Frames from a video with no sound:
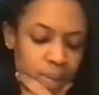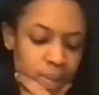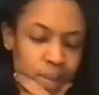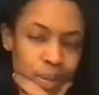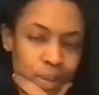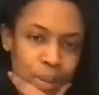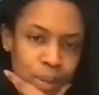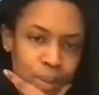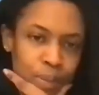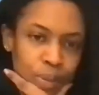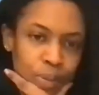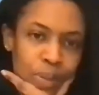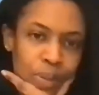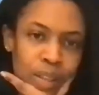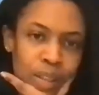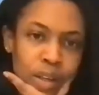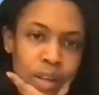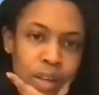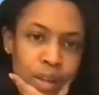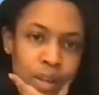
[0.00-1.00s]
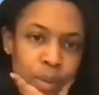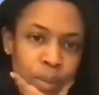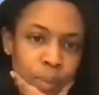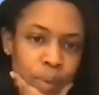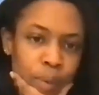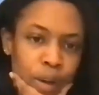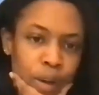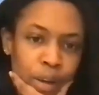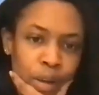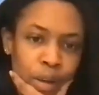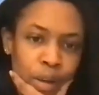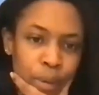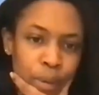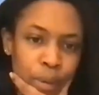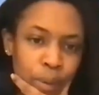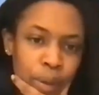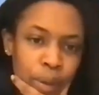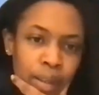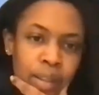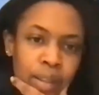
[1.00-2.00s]
in terms of like auto auto
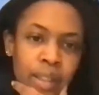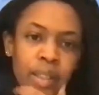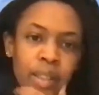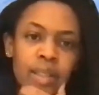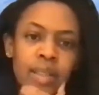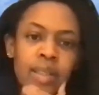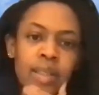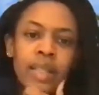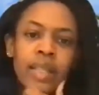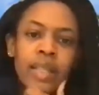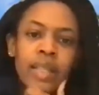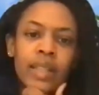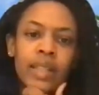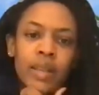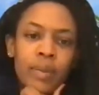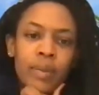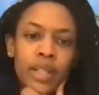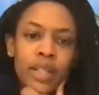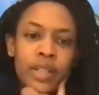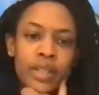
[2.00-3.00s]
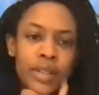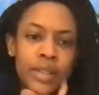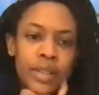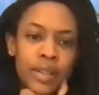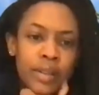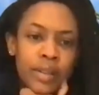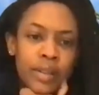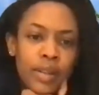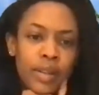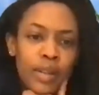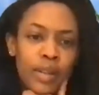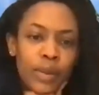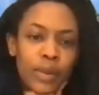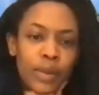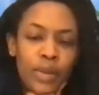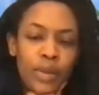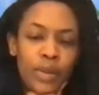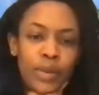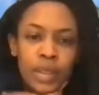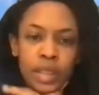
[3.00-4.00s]
poetics, like the measure, you know,
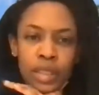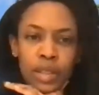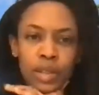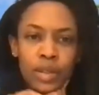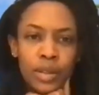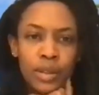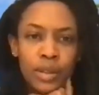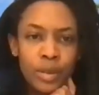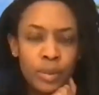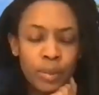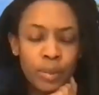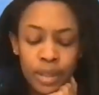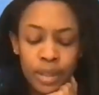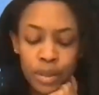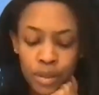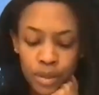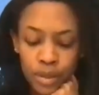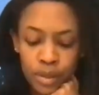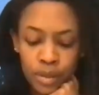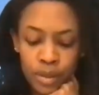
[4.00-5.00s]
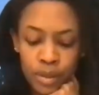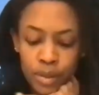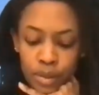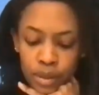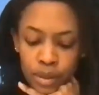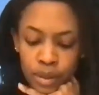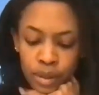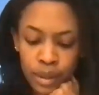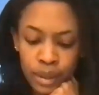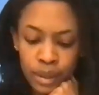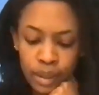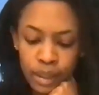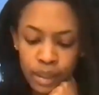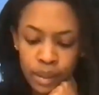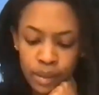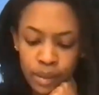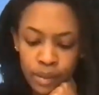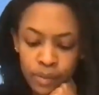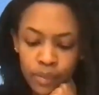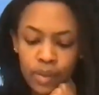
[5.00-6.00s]
using internal measures, using like kind
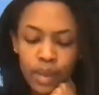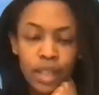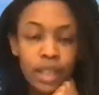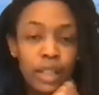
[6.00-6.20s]
of an